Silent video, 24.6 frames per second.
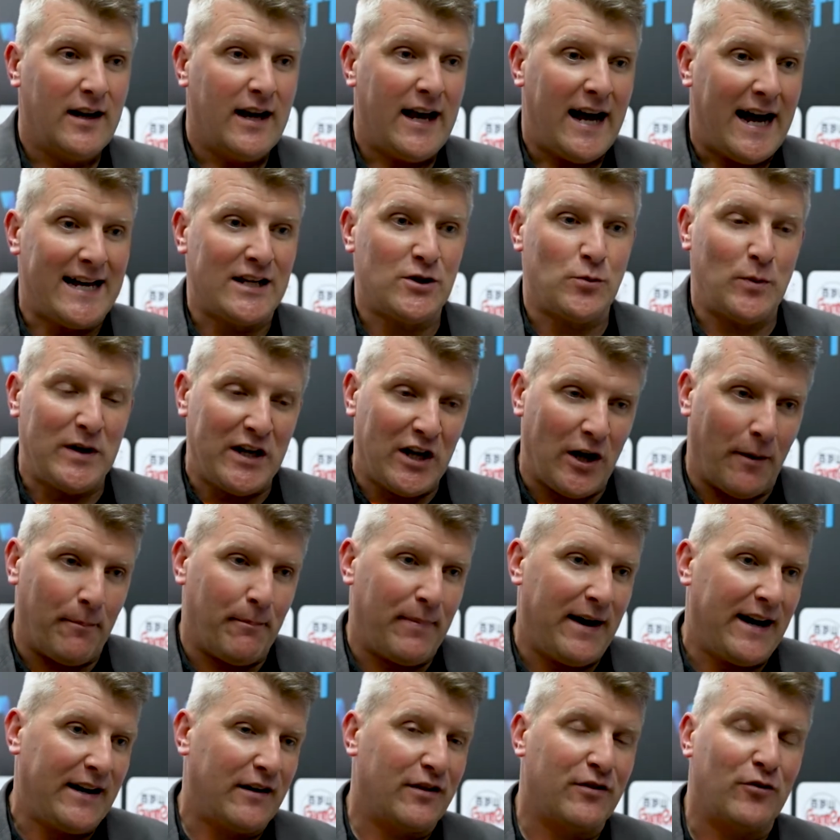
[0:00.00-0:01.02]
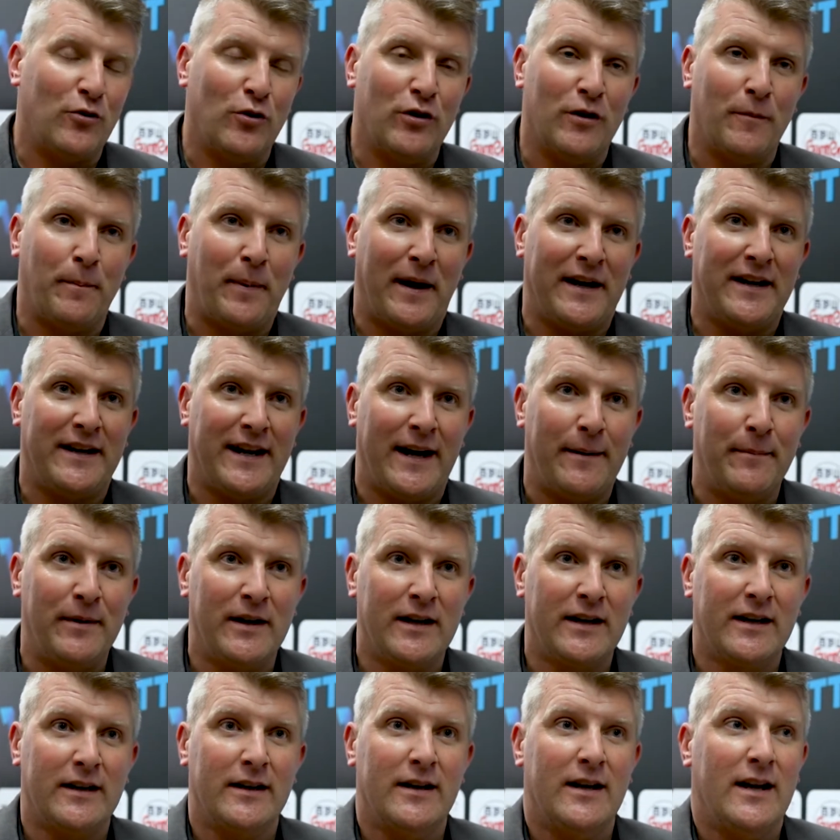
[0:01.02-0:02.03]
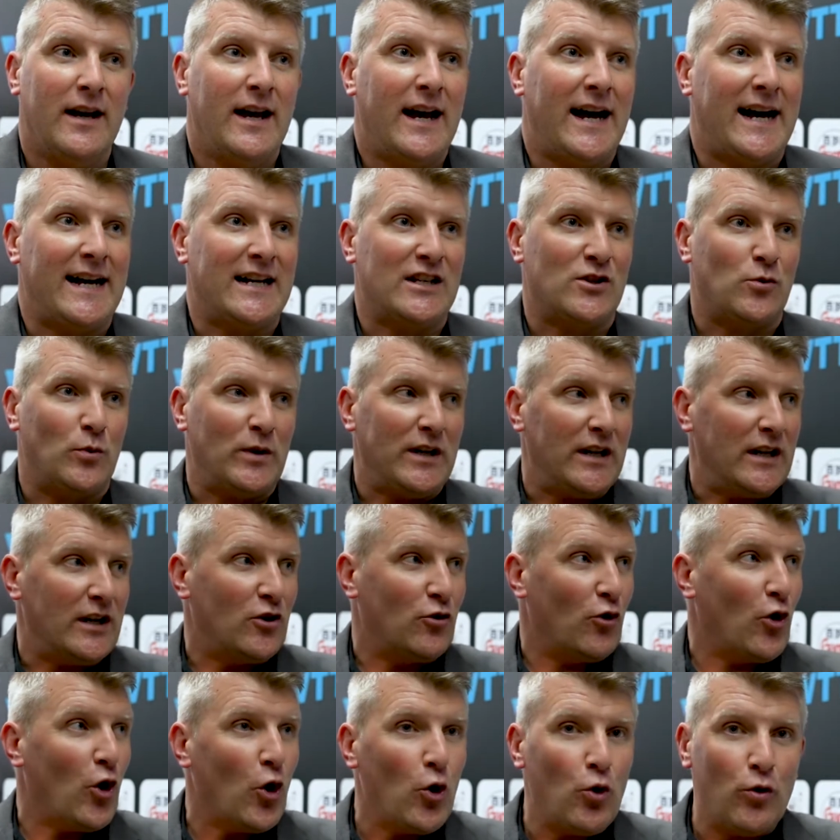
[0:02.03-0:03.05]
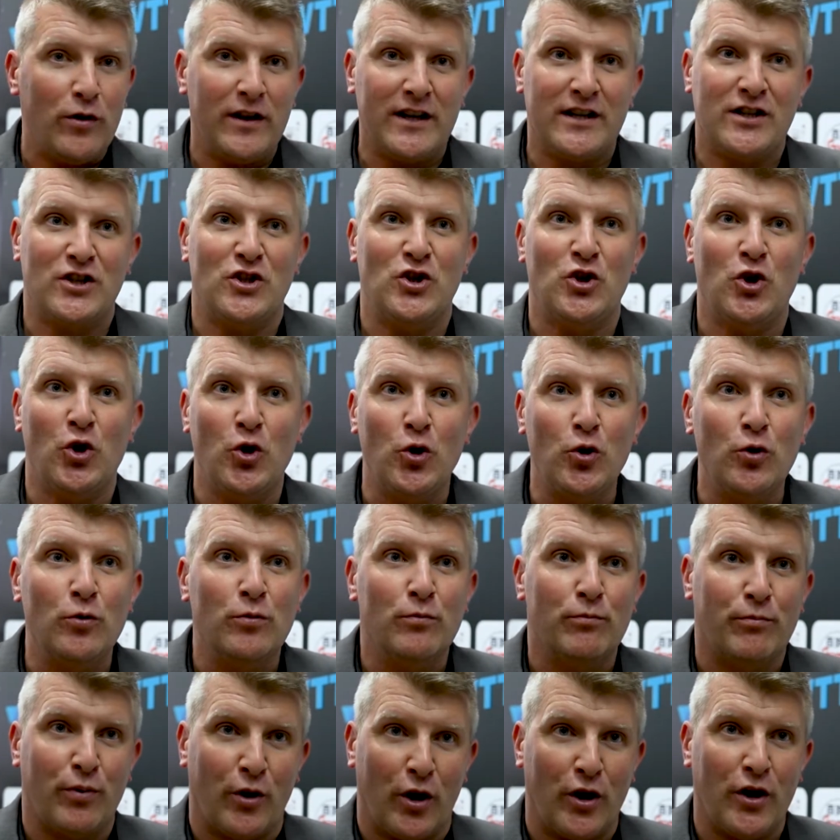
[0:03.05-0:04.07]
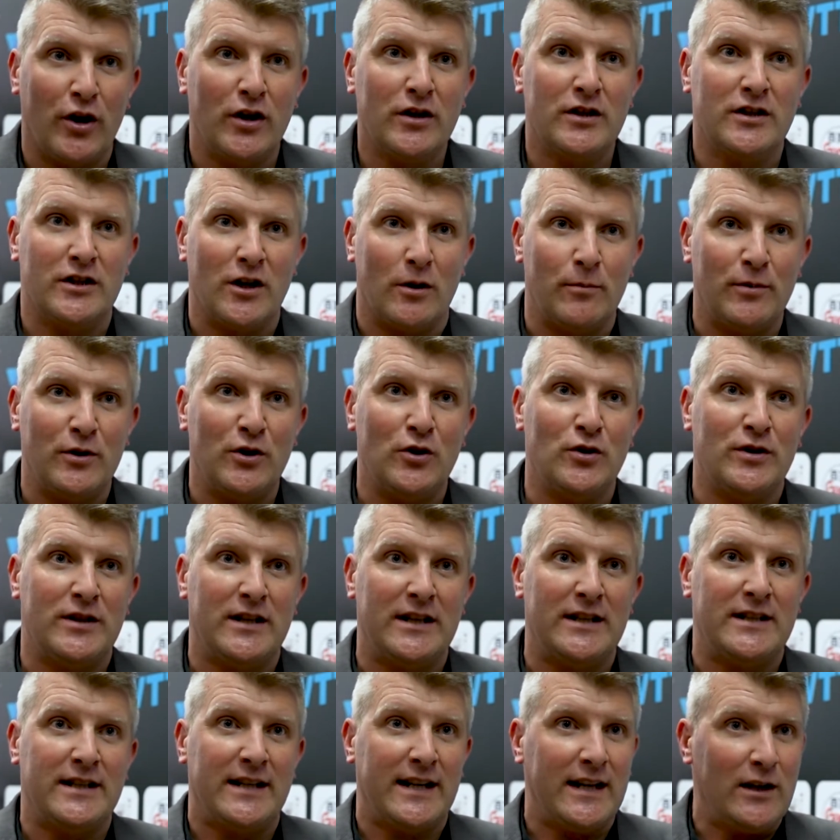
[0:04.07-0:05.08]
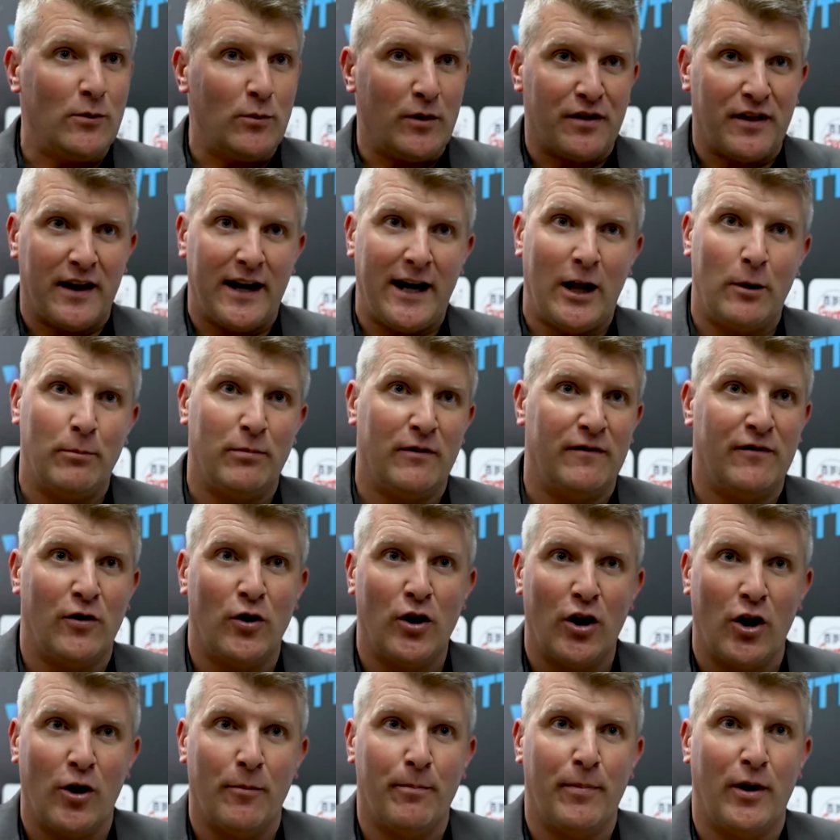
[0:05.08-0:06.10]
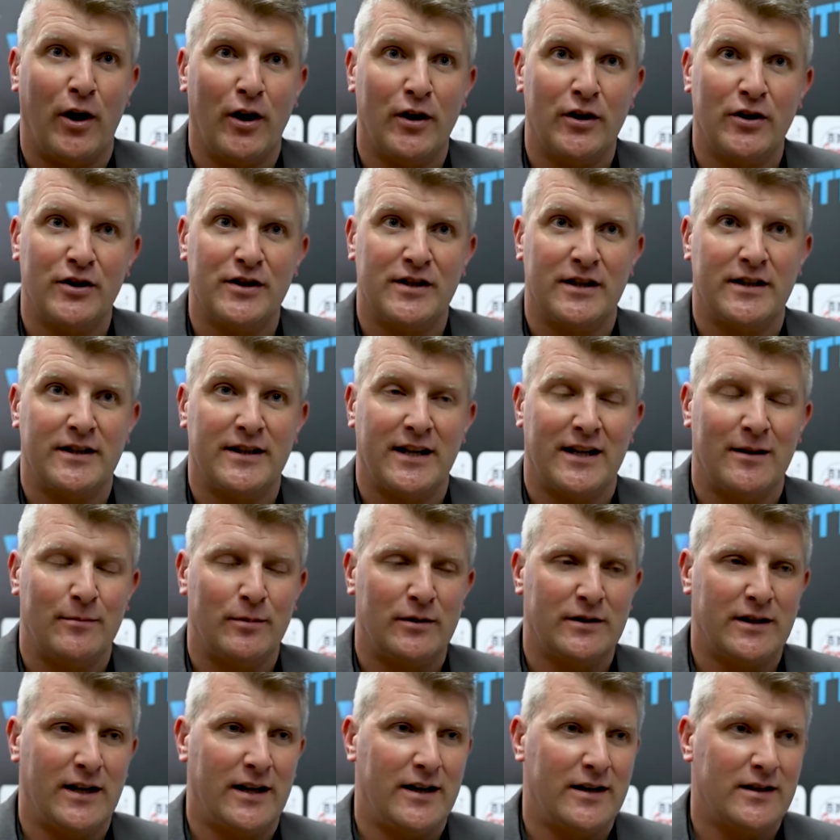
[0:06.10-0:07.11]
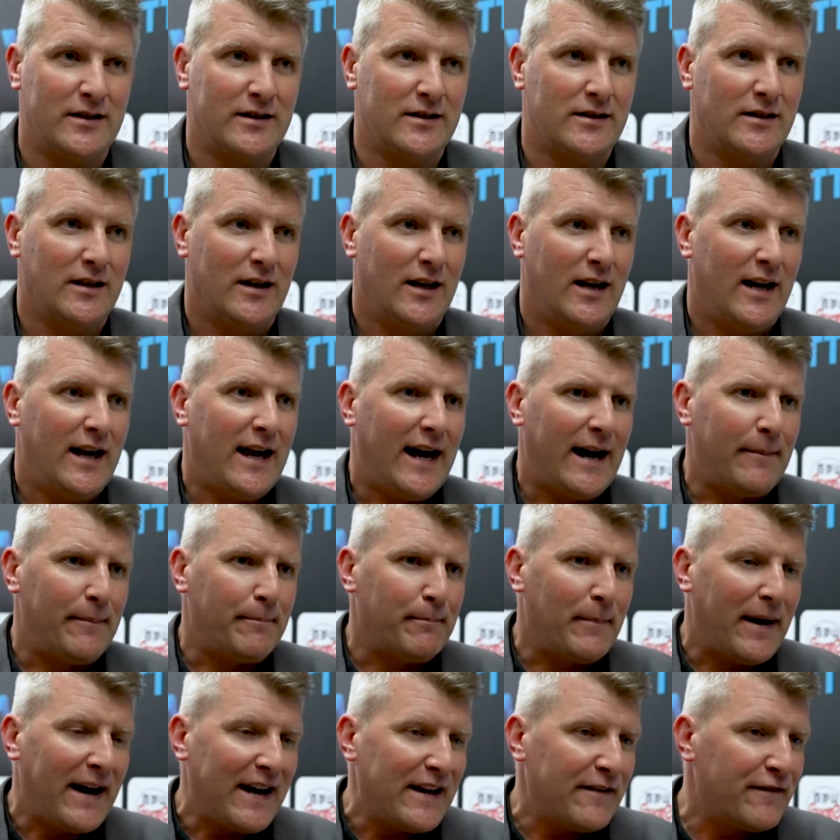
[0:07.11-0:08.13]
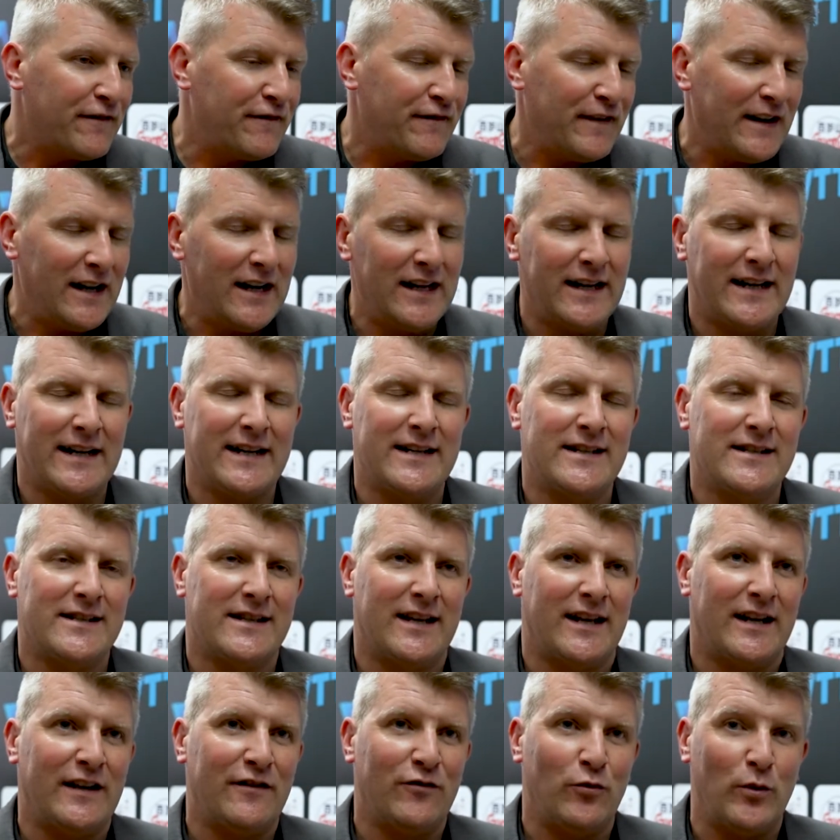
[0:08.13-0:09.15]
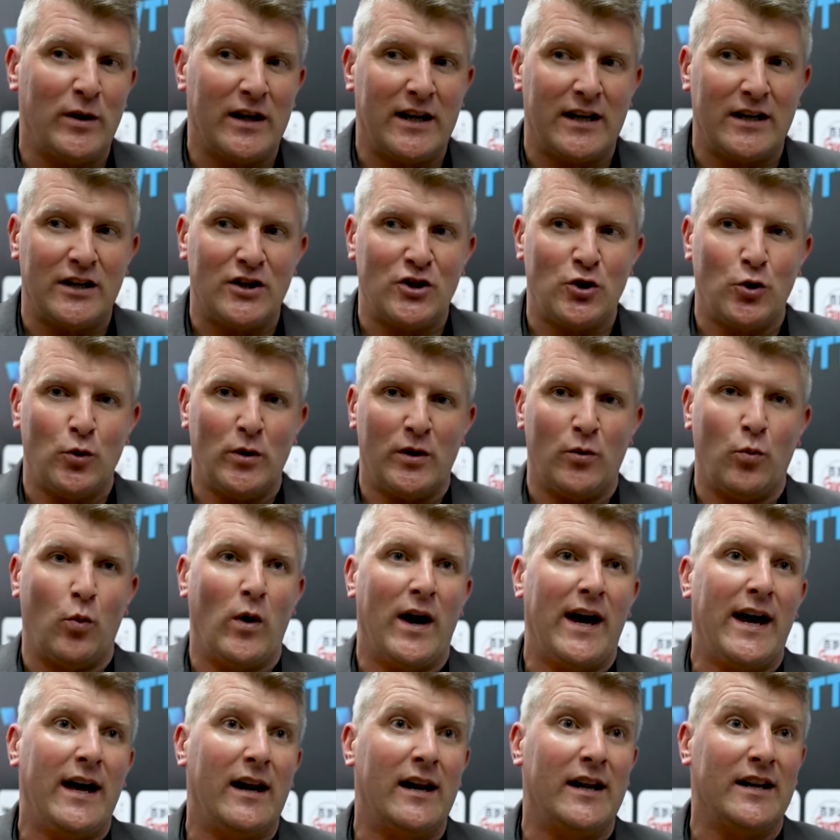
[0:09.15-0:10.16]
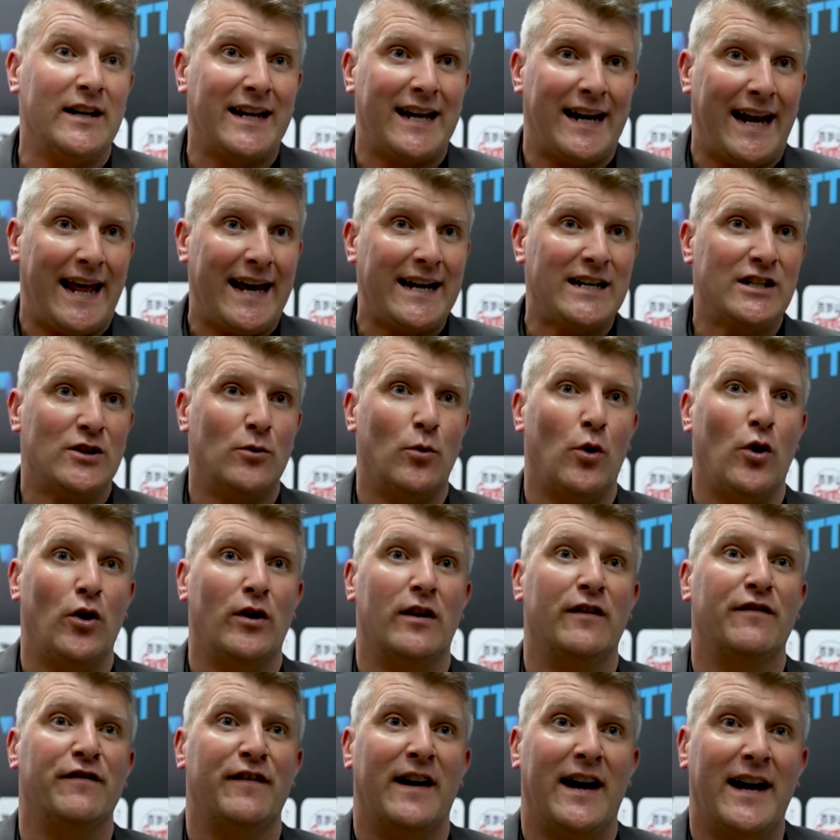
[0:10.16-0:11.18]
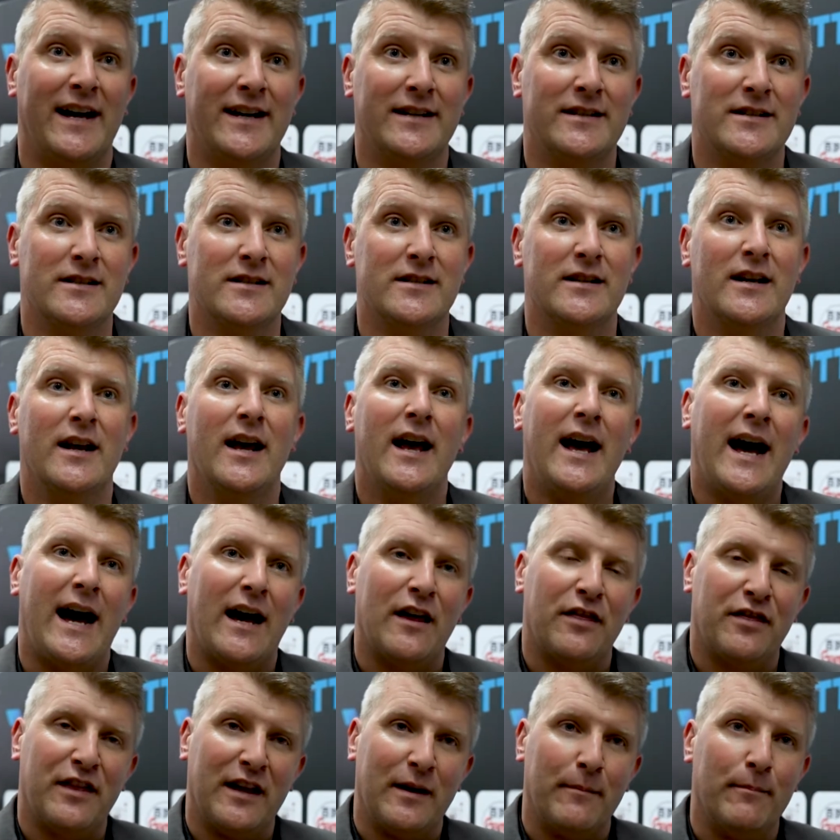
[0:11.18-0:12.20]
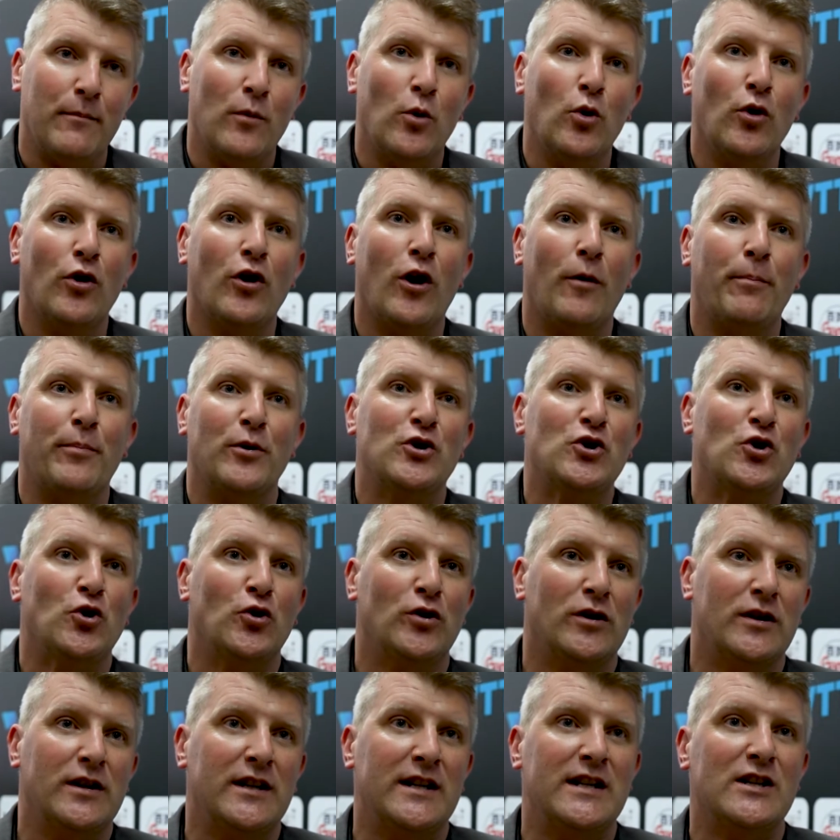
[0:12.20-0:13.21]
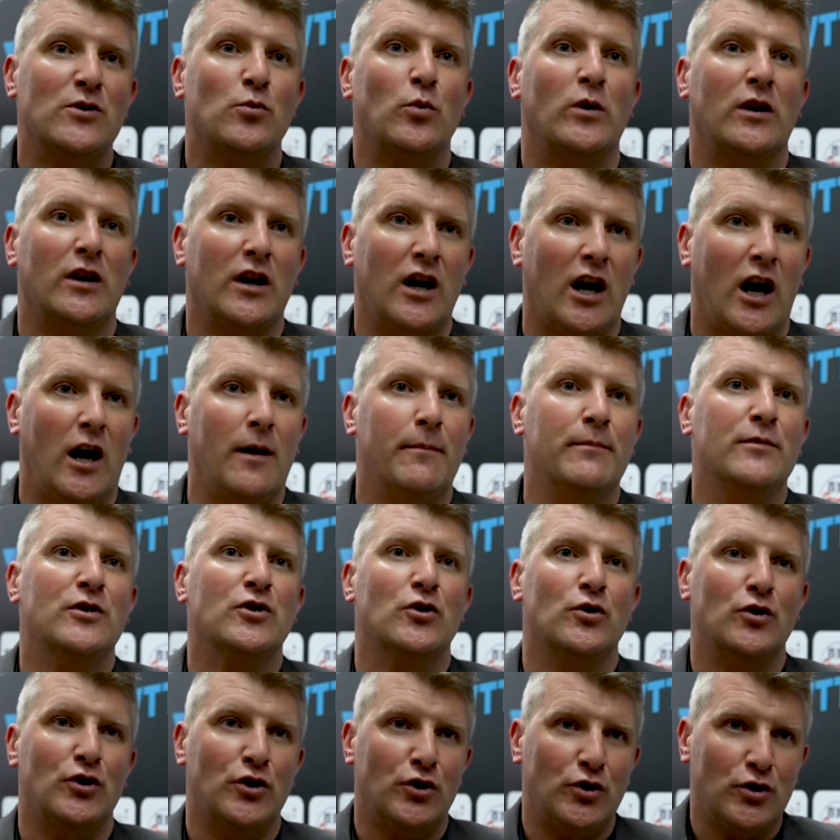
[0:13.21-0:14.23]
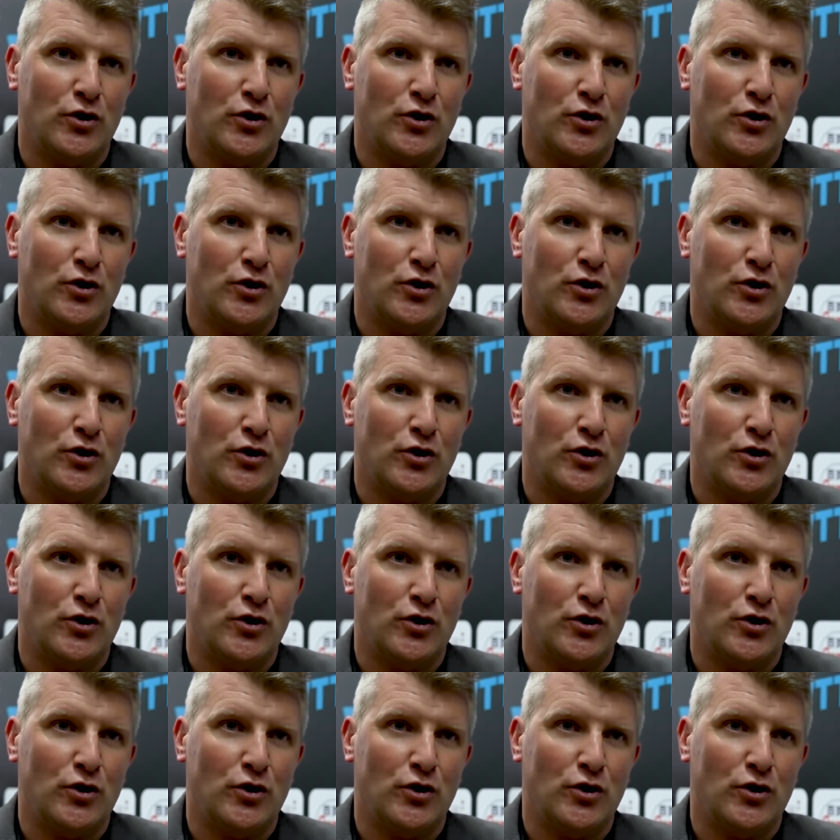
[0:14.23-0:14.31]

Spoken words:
as we come back through the pandemic, as we grow this new product, WTT, with the help of all our partners in table tennis, my feeling is that if we can do it well and connect to all the fans, I think more opportunities will come to